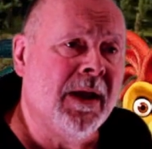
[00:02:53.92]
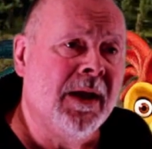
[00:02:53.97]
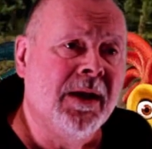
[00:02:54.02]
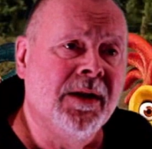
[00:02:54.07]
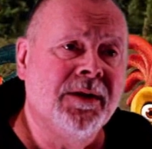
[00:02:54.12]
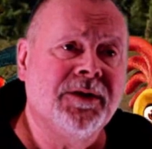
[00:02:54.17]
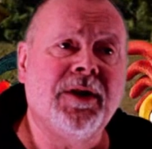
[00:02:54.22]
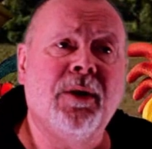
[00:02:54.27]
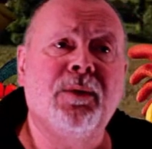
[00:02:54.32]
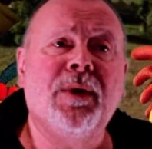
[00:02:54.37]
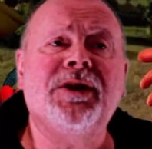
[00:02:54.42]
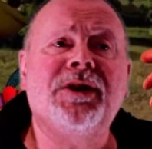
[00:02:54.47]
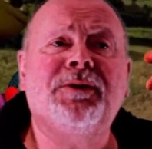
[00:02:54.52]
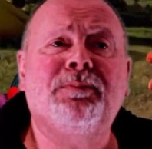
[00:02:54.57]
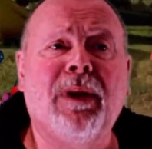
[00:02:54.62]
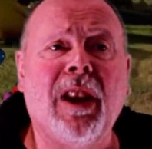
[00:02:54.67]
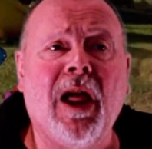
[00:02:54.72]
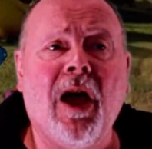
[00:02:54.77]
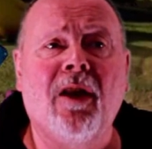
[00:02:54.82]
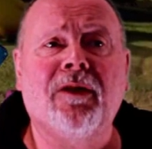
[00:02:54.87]
So this
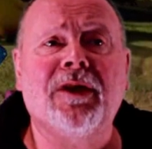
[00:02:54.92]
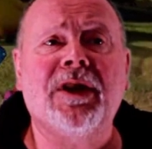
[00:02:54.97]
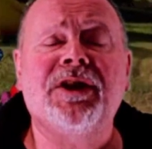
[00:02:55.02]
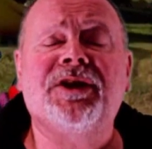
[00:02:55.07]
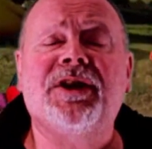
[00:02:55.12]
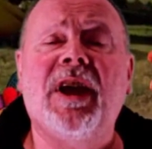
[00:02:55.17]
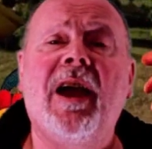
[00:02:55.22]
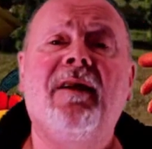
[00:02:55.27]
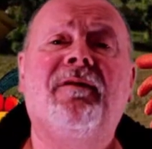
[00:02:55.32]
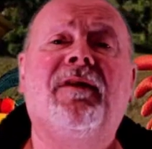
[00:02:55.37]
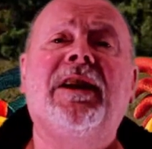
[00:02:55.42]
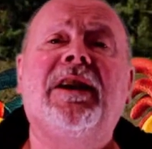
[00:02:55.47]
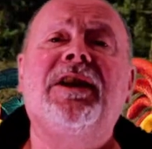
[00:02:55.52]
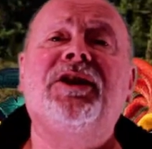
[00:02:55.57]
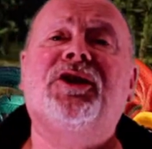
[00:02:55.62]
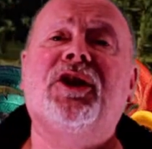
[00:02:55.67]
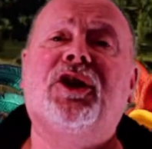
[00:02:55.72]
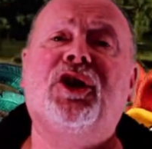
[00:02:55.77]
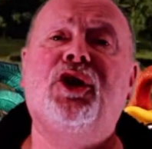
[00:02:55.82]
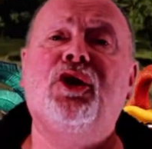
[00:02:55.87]
plant is heavily
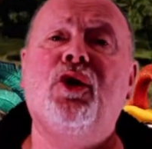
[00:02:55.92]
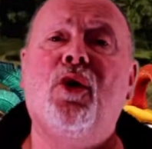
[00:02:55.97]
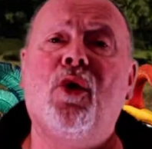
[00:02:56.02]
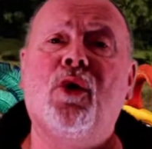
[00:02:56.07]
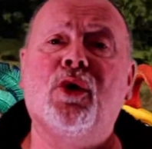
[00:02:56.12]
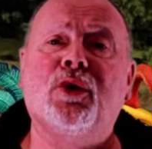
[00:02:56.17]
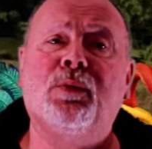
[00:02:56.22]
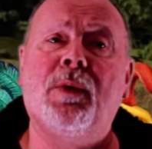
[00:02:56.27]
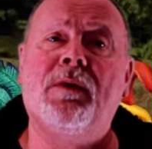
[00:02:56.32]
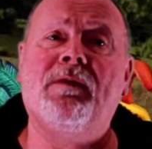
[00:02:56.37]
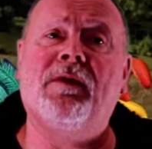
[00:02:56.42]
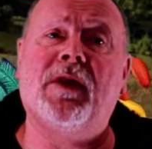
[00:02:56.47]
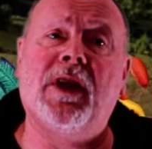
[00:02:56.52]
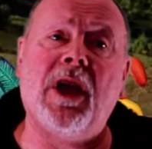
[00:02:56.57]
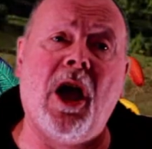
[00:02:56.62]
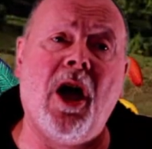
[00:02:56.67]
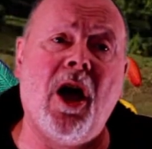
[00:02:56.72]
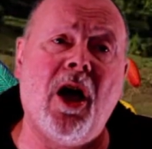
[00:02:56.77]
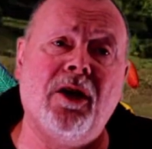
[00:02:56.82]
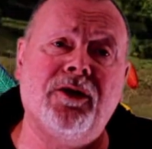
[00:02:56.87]
secured with
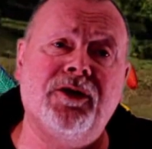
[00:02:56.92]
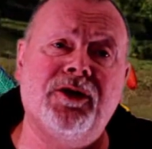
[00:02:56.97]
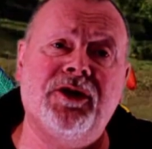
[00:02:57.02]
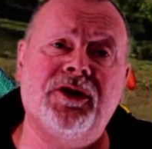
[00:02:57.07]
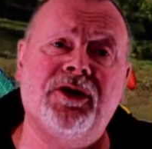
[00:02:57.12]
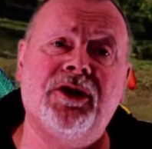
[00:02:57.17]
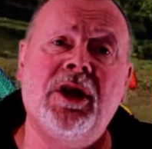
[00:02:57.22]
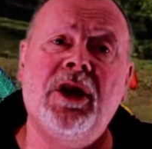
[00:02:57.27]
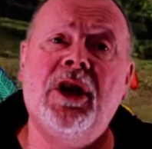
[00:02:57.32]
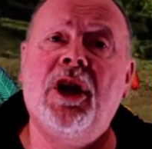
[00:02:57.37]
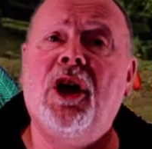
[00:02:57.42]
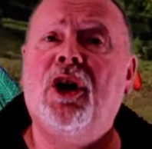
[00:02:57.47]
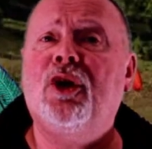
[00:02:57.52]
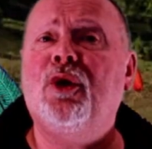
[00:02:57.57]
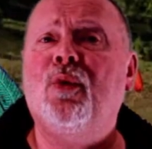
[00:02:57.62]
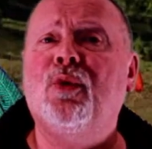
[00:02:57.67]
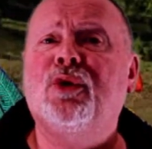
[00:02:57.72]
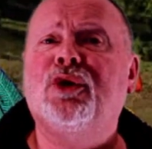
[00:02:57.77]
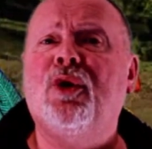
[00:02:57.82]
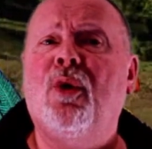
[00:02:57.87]
guards and
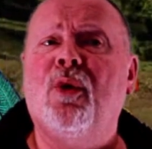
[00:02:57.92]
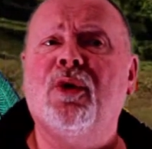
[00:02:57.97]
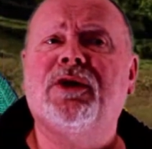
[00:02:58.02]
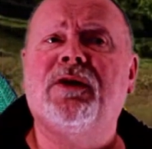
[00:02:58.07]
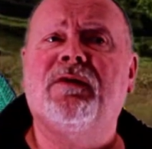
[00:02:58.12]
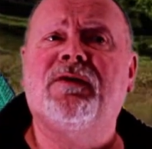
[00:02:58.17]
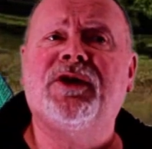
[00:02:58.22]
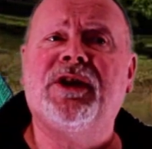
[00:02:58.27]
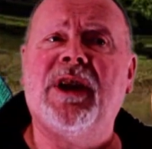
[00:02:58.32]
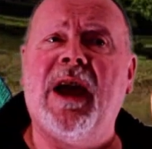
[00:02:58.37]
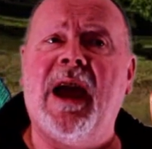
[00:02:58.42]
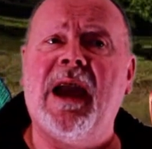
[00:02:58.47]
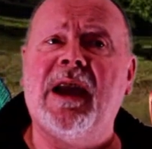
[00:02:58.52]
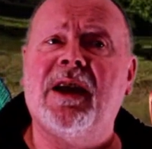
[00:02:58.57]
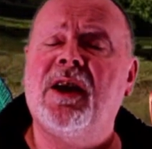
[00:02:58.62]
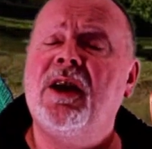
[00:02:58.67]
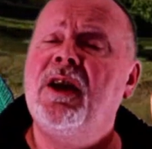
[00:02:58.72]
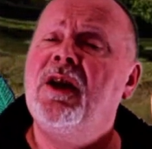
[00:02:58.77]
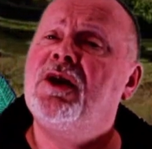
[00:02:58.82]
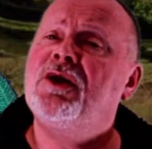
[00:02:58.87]
all sorts of
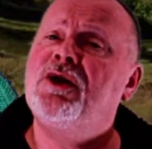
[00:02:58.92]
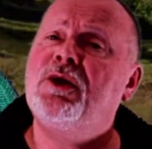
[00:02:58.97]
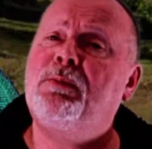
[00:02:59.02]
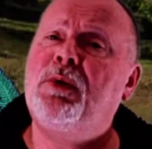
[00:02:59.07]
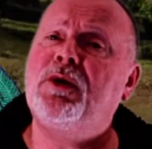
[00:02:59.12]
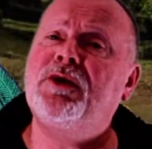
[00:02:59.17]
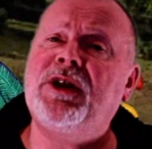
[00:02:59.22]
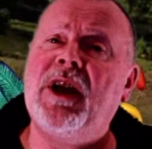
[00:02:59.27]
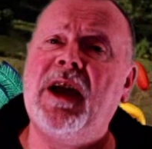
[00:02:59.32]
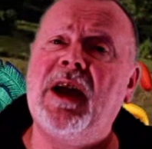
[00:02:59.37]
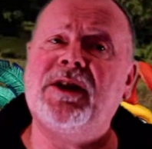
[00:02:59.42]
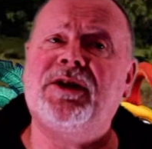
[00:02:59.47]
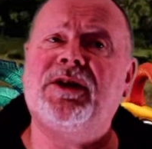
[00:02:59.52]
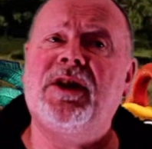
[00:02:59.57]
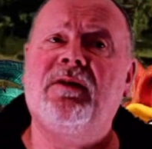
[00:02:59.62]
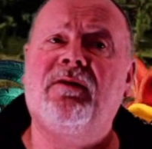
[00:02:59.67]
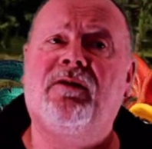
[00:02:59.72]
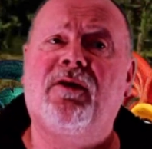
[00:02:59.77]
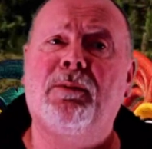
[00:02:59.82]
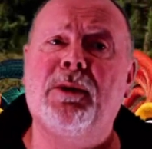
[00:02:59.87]
tech to protect
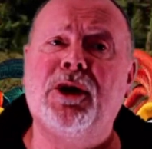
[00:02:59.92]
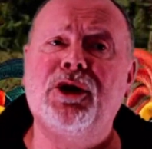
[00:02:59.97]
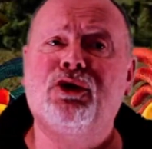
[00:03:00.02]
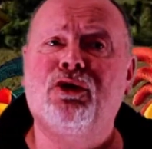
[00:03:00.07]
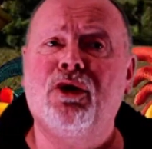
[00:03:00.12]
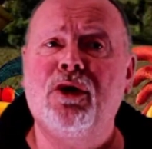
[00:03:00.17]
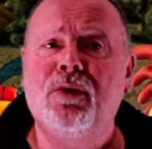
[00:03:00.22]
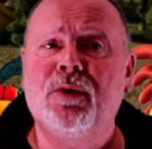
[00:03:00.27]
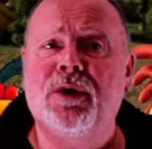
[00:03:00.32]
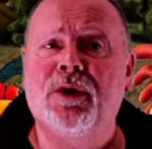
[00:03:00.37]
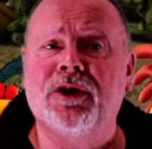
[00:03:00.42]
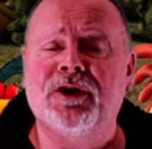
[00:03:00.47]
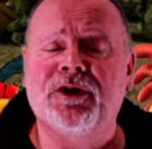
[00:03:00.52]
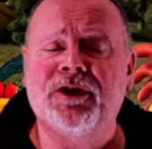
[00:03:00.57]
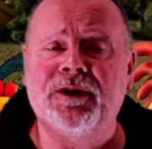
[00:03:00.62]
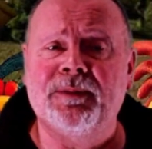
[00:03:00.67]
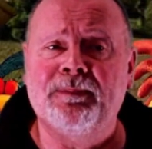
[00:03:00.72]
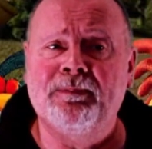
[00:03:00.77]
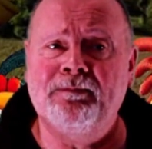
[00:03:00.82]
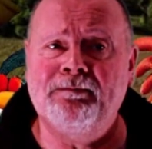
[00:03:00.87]
it from
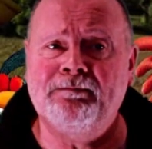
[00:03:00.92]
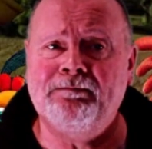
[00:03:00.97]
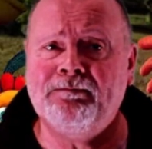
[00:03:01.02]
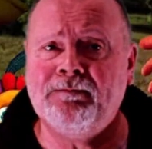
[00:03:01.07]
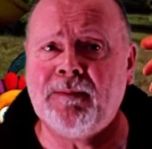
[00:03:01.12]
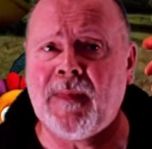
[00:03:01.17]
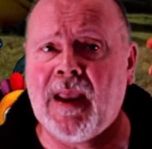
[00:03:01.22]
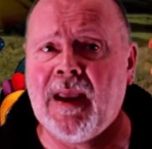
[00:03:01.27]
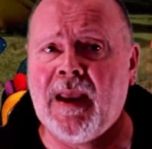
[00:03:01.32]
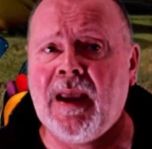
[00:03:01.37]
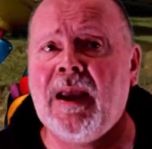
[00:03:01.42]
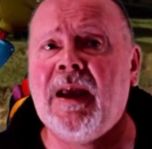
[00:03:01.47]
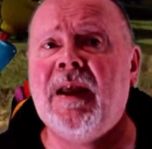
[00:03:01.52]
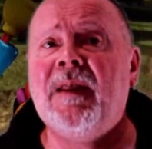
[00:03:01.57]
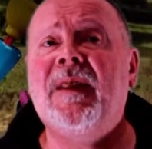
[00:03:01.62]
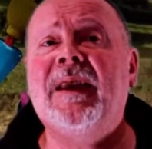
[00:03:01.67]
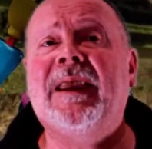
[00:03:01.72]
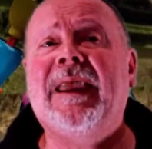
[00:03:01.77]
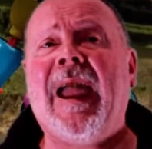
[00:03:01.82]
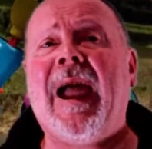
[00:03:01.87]
intruders.
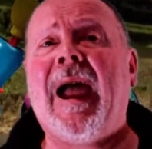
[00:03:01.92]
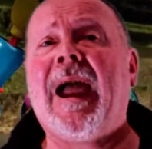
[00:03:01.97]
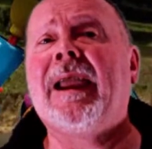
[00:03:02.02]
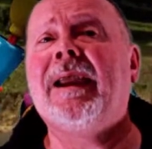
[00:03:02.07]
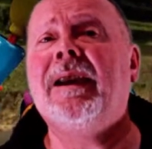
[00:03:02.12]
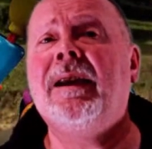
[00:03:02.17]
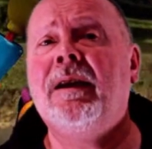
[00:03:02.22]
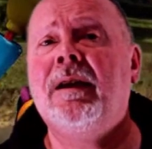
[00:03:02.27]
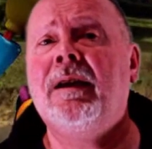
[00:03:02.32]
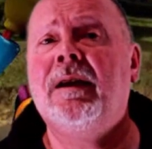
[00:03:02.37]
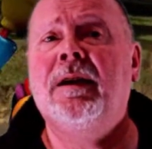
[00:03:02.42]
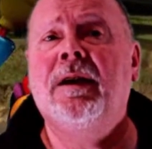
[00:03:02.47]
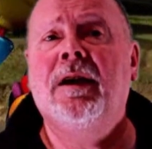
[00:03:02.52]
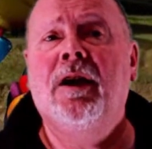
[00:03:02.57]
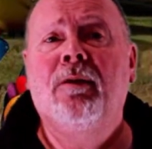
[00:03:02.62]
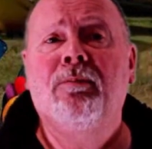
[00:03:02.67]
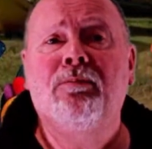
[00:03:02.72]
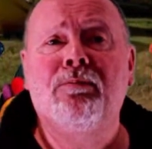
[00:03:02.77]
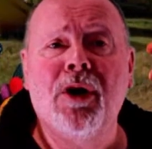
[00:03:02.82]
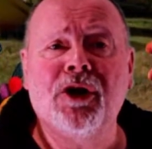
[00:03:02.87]
The gang
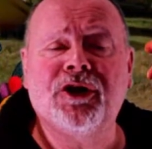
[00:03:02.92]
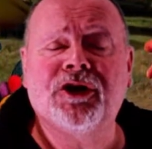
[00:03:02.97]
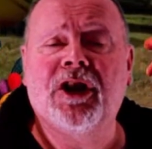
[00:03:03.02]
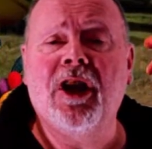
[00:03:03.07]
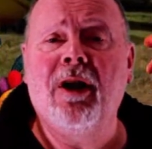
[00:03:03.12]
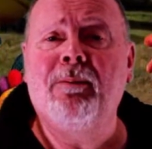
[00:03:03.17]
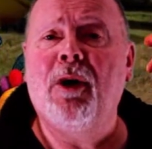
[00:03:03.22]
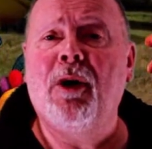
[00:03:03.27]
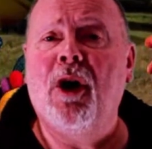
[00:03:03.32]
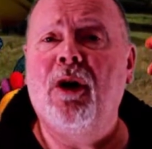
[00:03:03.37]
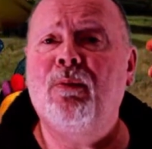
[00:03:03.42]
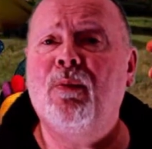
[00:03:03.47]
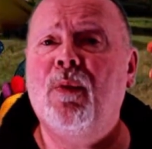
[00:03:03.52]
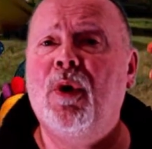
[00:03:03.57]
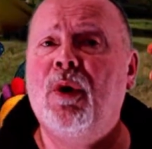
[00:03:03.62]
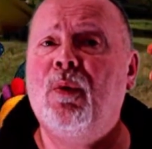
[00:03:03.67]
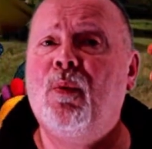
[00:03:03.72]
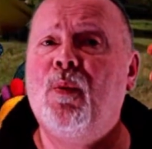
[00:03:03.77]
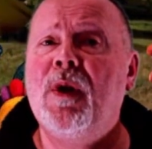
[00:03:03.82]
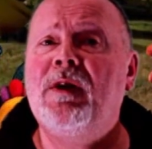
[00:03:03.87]
must come up
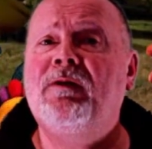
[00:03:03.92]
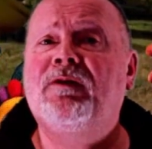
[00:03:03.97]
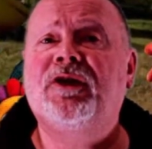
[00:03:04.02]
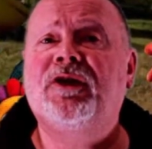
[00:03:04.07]
with